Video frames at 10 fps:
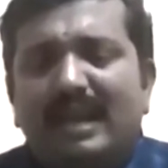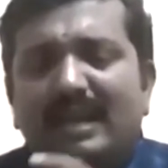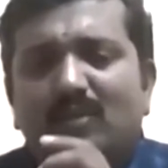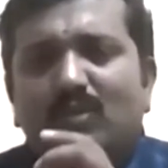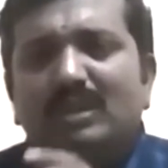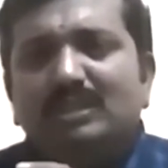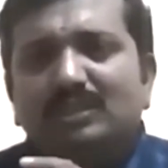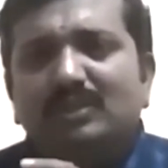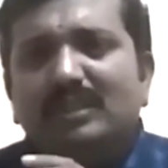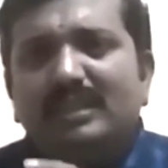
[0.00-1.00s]
And
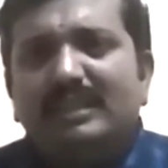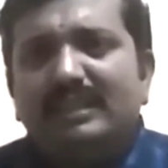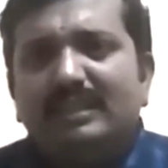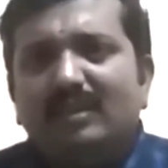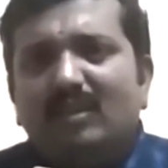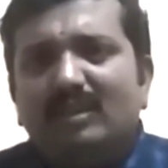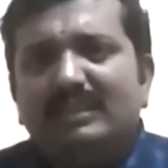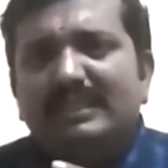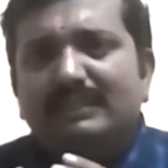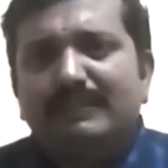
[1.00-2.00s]
once you learn all
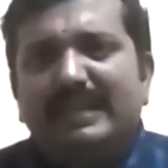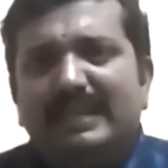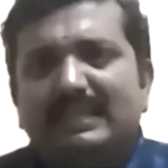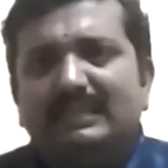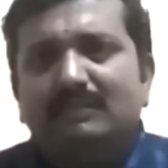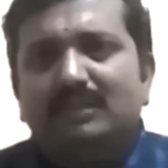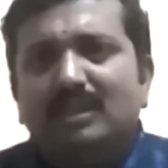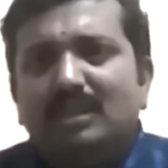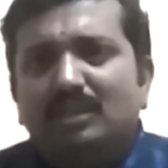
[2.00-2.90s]
these mechanisms,